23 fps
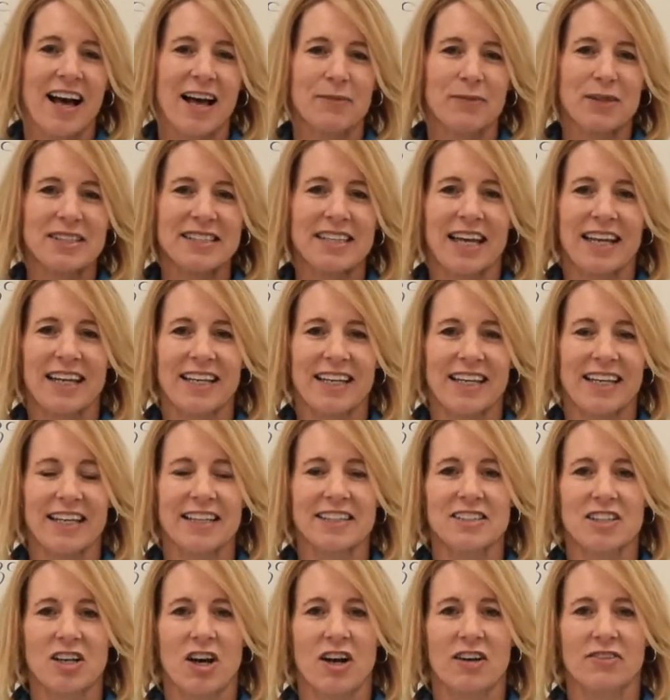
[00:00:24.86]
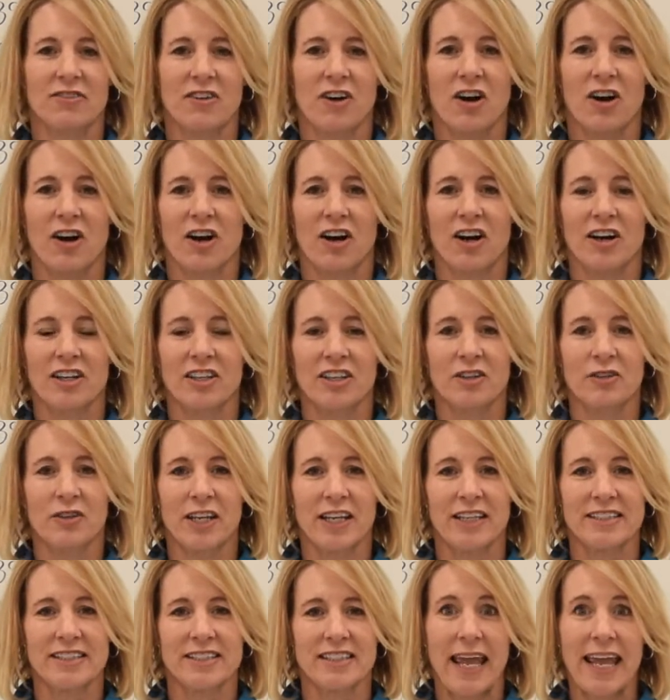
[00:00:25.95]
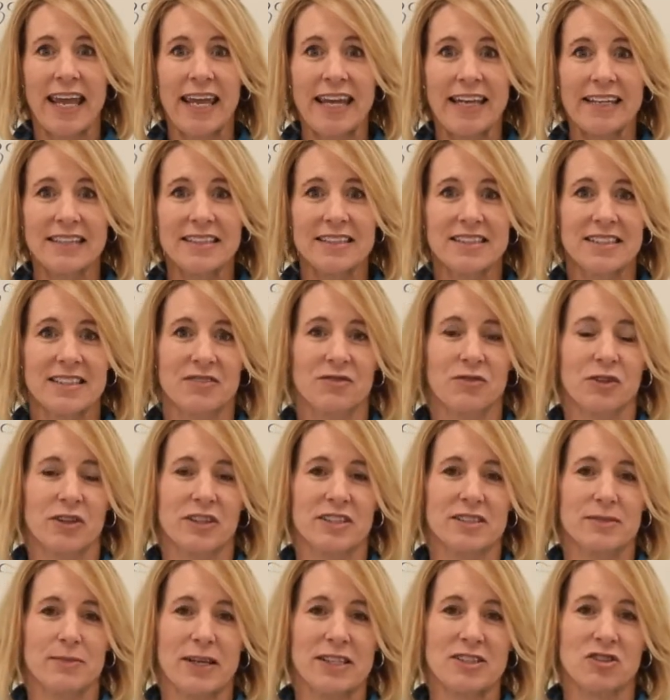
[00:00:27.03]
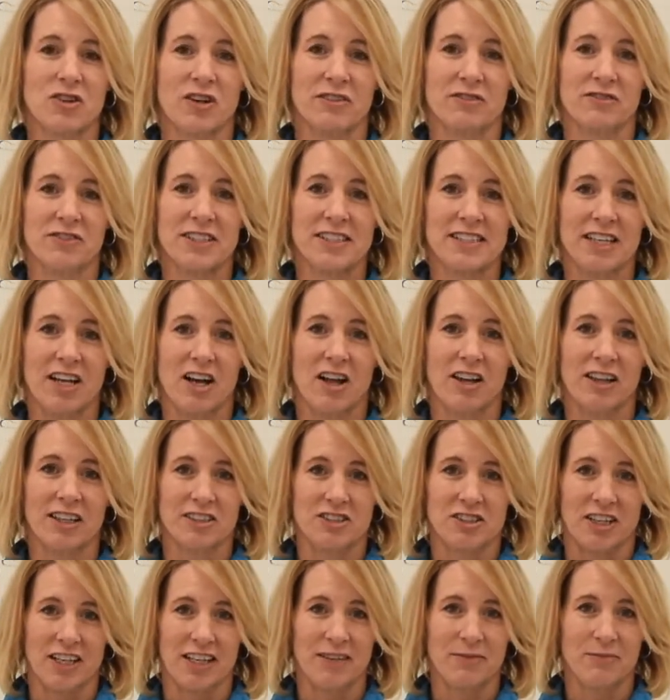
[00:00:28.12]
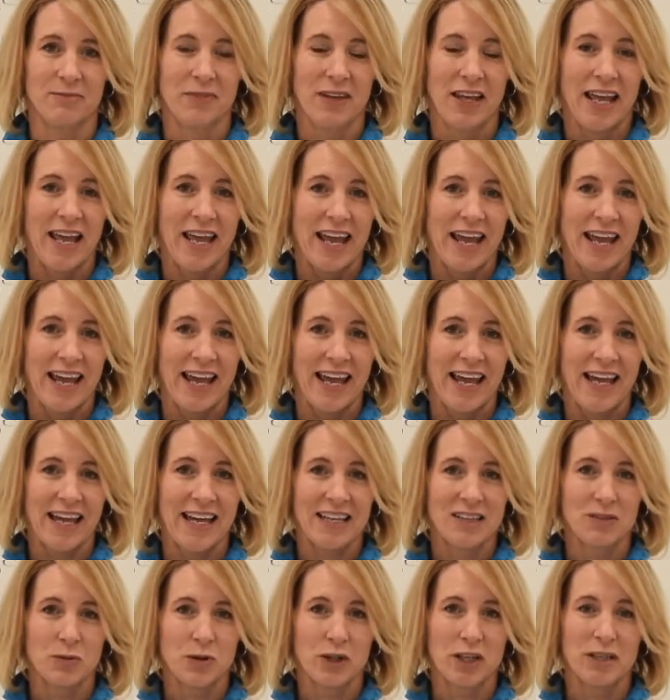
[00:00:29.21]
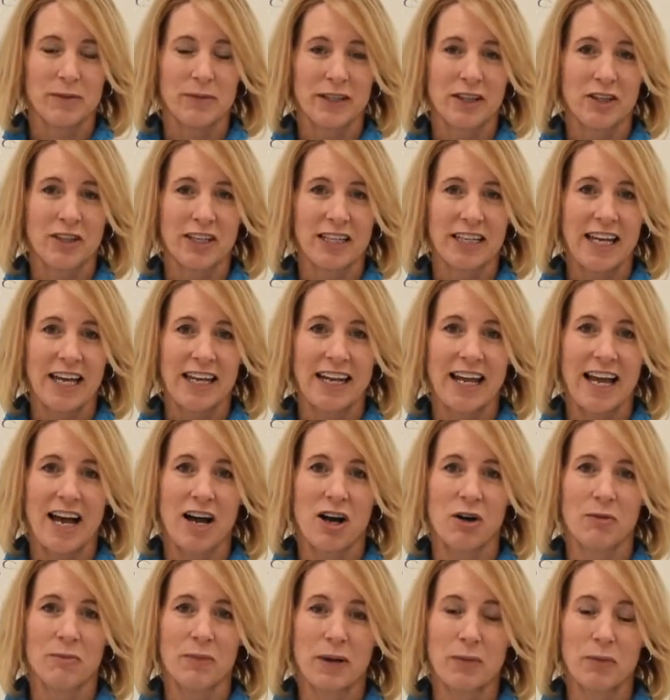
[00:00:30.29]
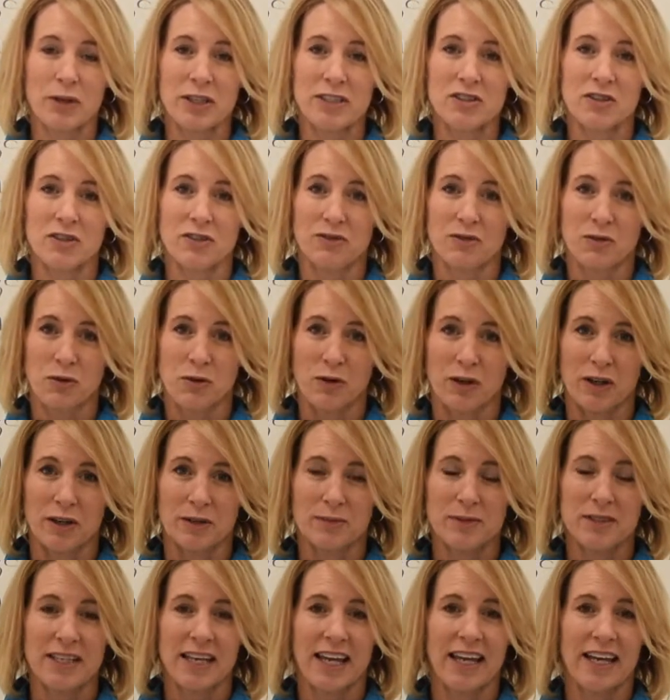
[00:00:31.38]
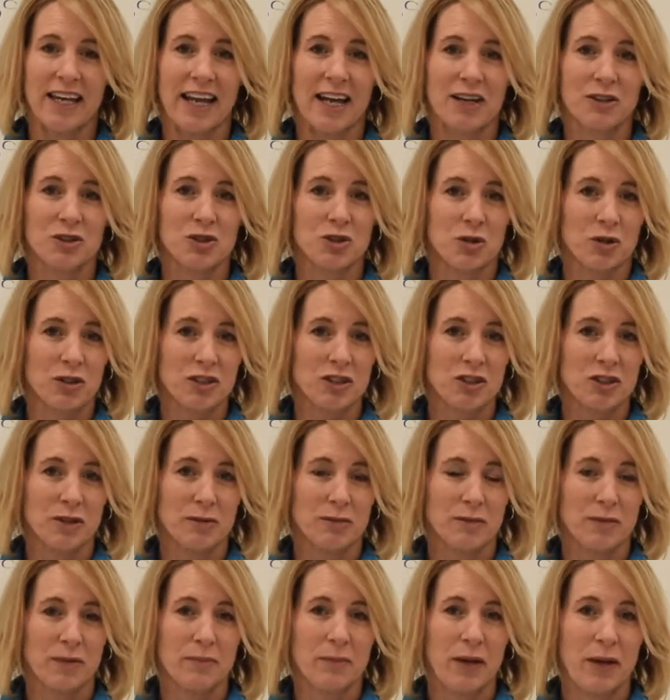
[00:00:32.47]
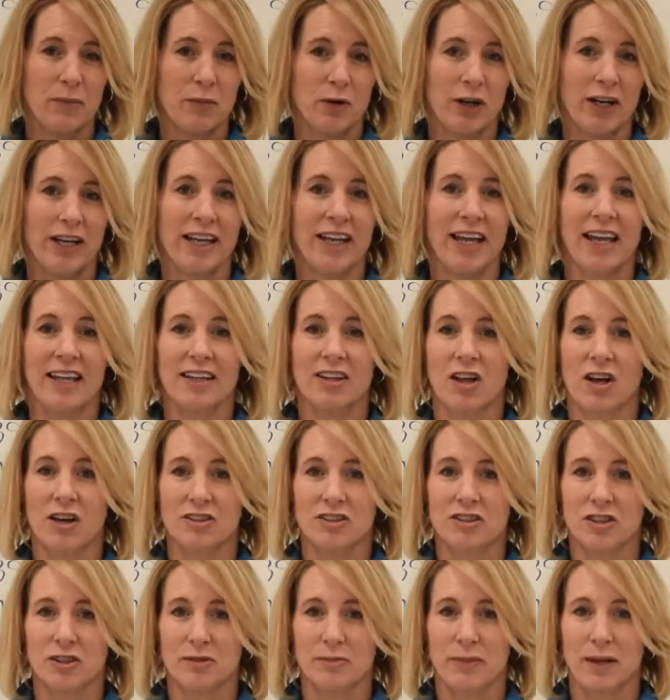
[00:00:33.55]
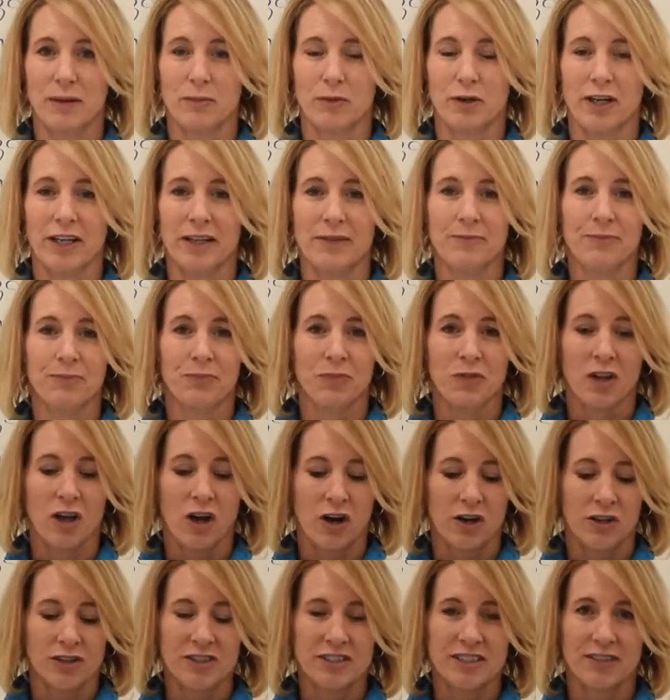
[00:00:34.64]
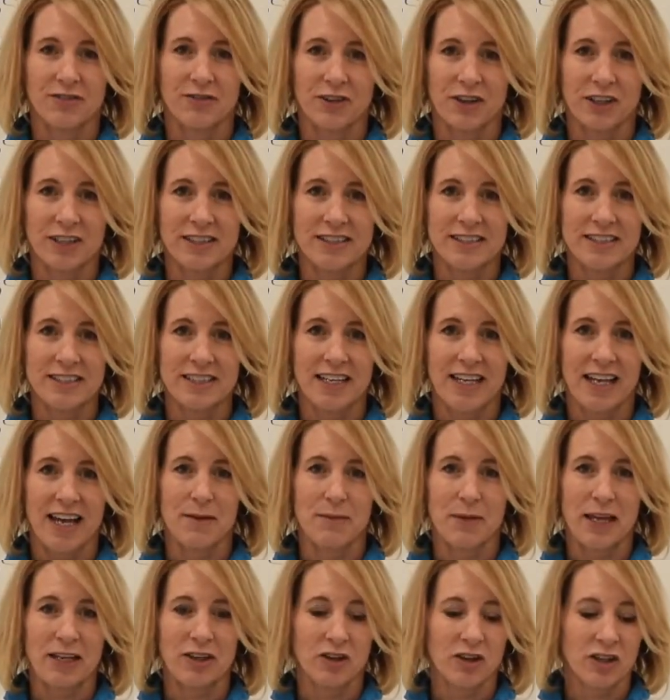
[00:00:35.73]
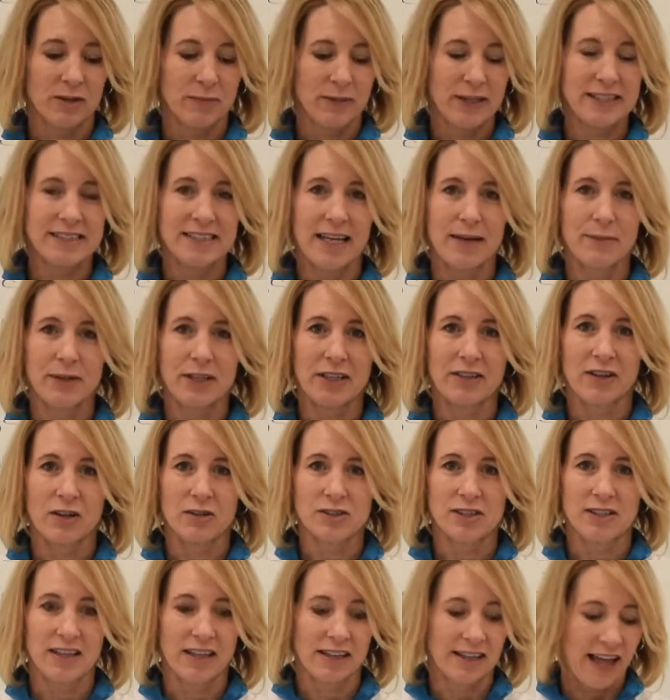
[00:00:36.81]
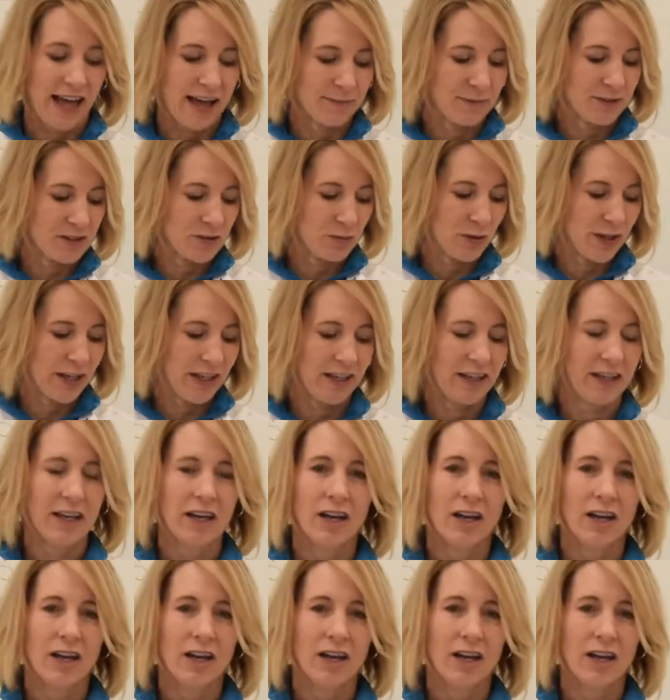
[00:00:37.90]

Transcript: This kind of kicks off our unit 8 for the semester on physiology. And we're going to be looking at how memories are formed and how short-term memory and long-term memory are different. And you're going to be examining those in the lab this week.